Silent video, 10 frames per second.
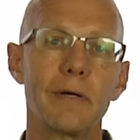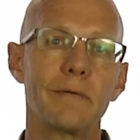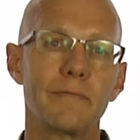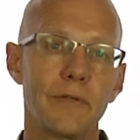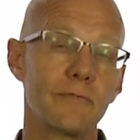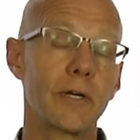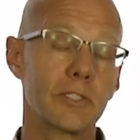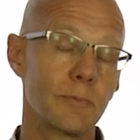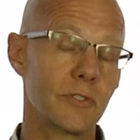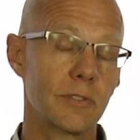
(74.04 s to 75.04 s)
of the
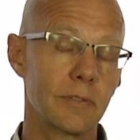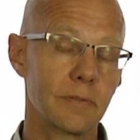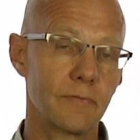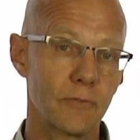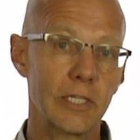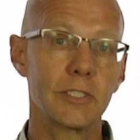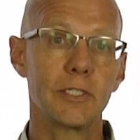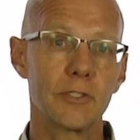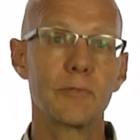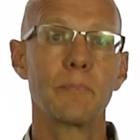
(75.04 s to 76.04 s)

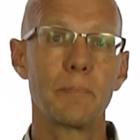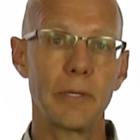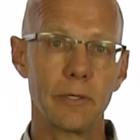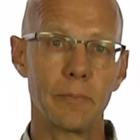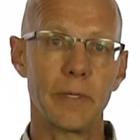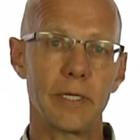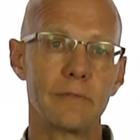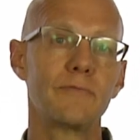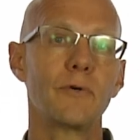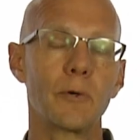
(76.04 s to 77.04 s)
freshness
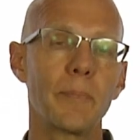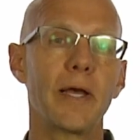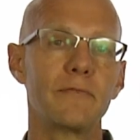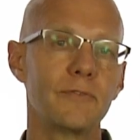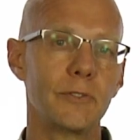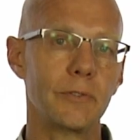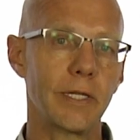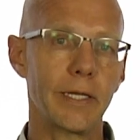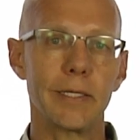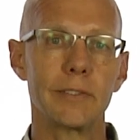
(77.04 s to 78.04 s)
pyramid for pet
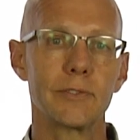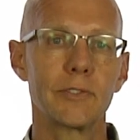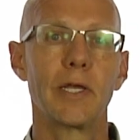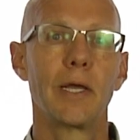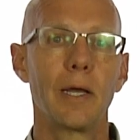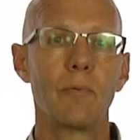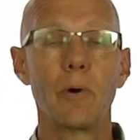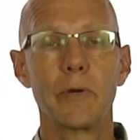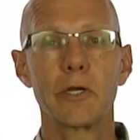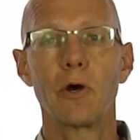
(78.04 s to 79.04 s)
food is
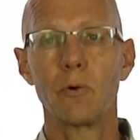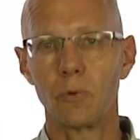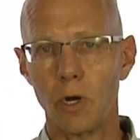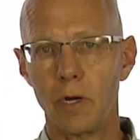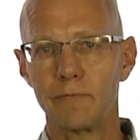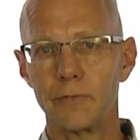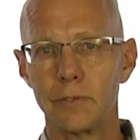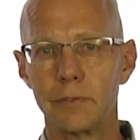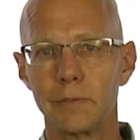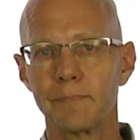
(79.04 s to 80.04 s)
what we call raw
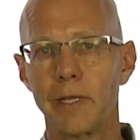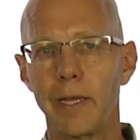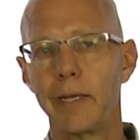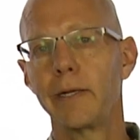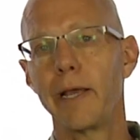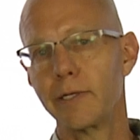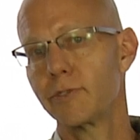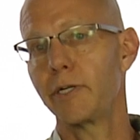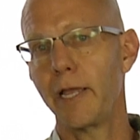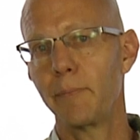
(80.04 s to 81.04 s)
food, and
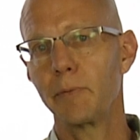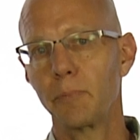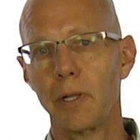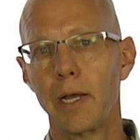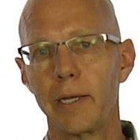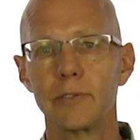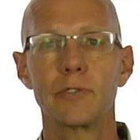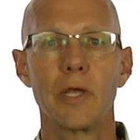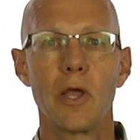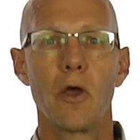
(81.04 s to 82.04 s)
as the name
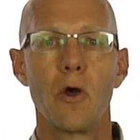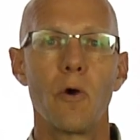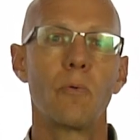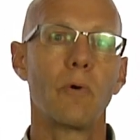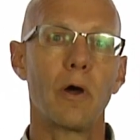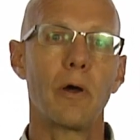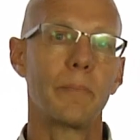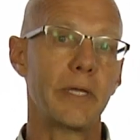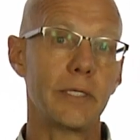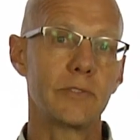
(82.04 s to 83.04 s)
implies, raw
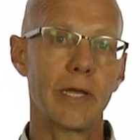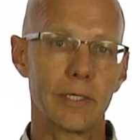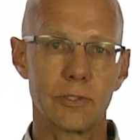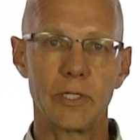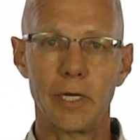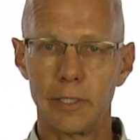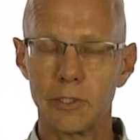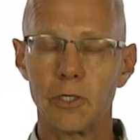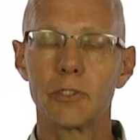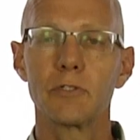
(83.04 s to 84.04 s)
means actually
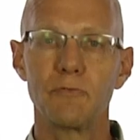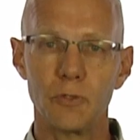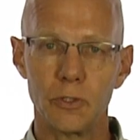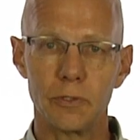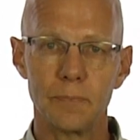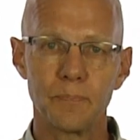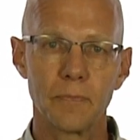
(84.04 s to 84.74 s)
uncooked food.